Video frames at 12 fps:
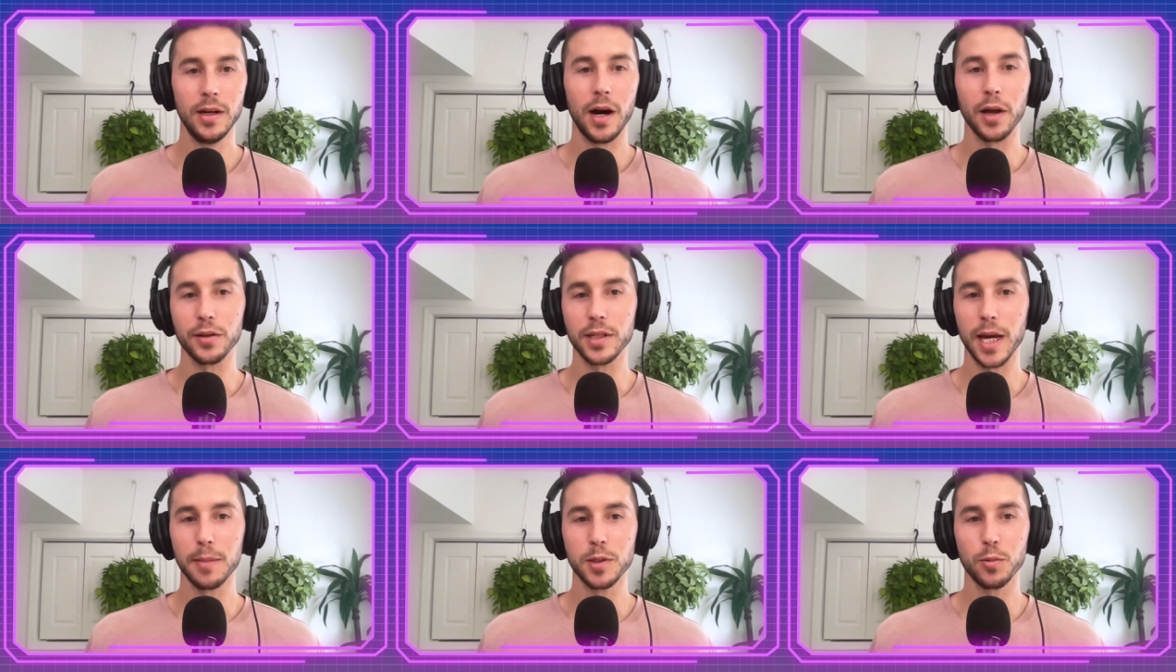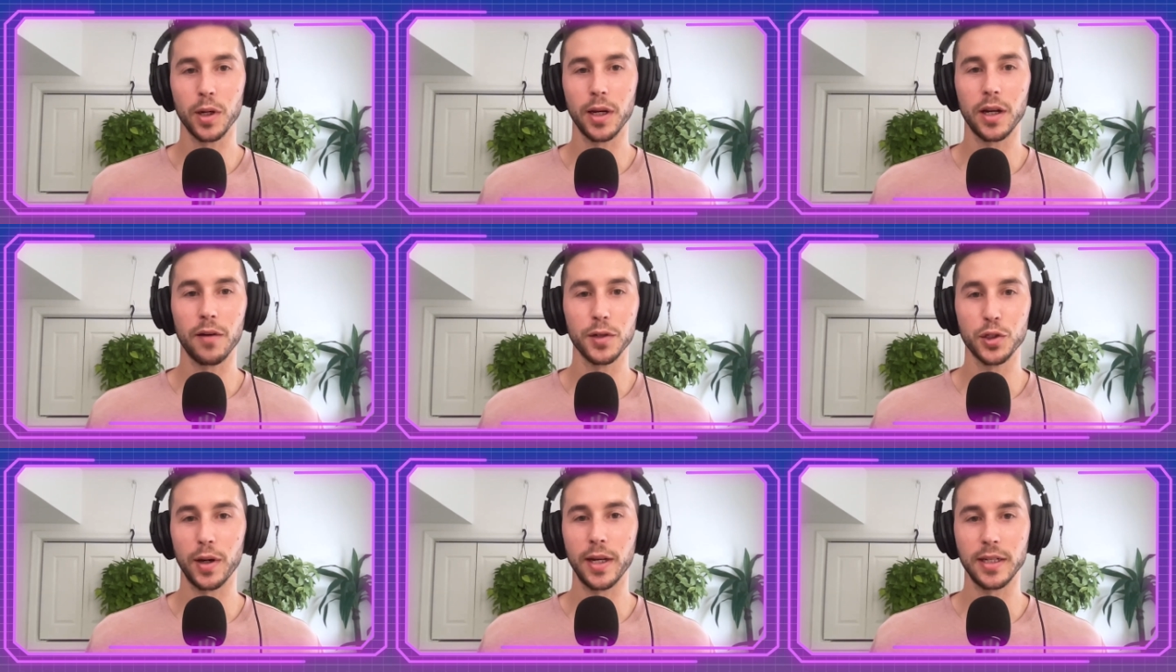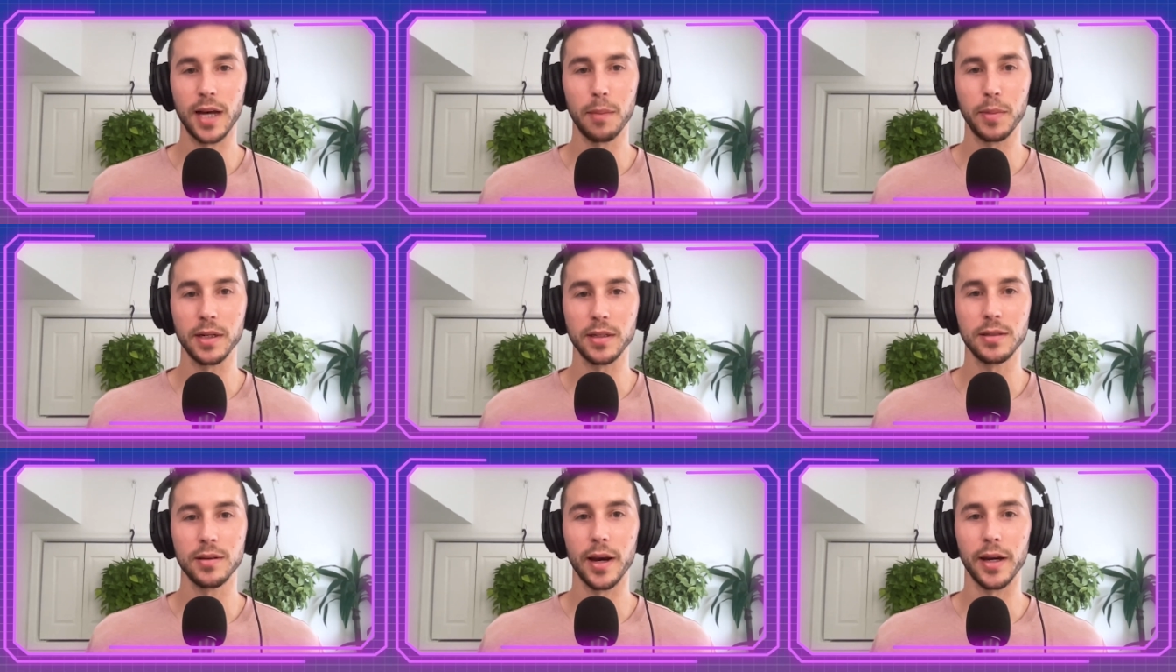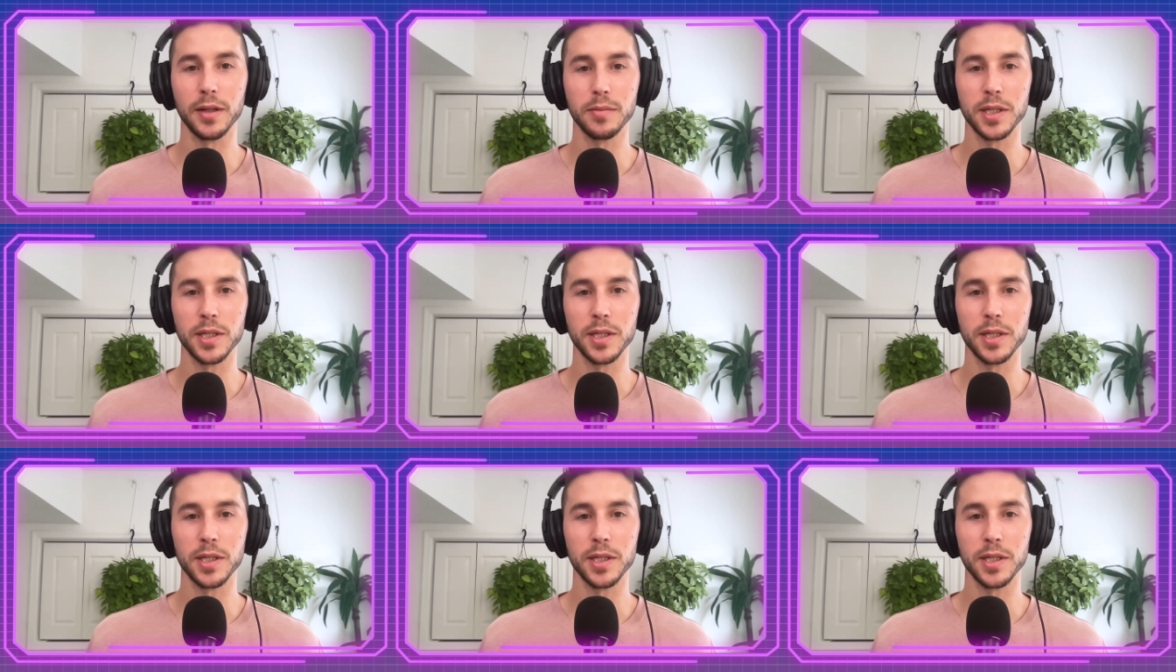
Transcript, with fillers: Other times, we're going to cover trending topics, items